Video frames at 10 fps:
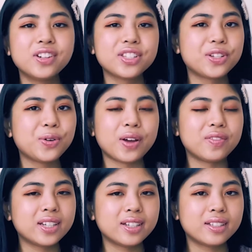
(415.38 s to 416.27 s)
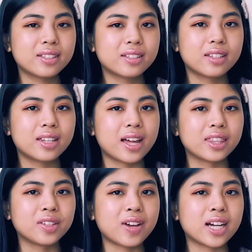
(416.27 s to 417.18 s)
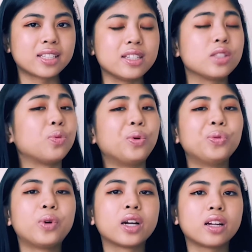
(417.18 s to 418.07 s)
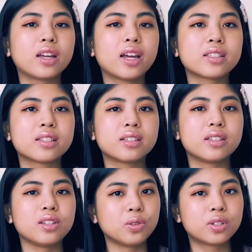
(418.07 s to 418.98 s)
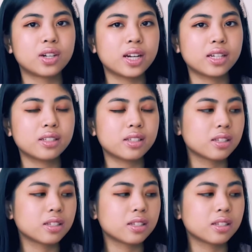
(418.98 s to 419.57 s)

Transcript: is no evidence that the vaccines won't work against new strains,